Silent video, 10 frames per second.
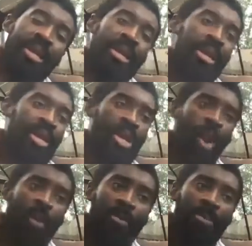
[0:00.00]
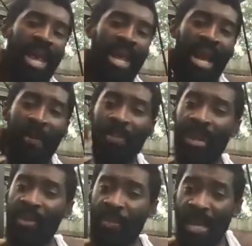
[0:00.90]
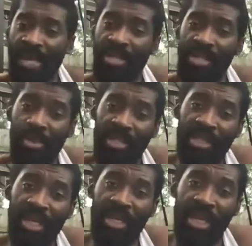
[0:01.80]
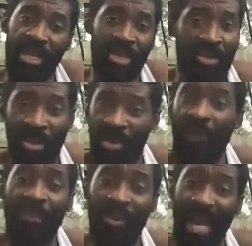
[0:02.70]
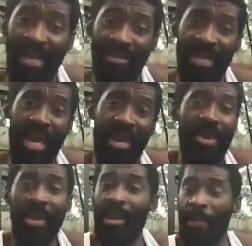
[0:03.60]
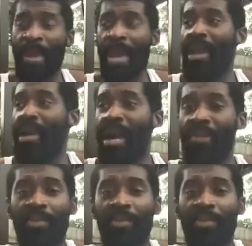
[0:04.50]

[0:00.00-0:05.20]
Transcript: We played in the Detroit City League. You're from Cass Tech, man.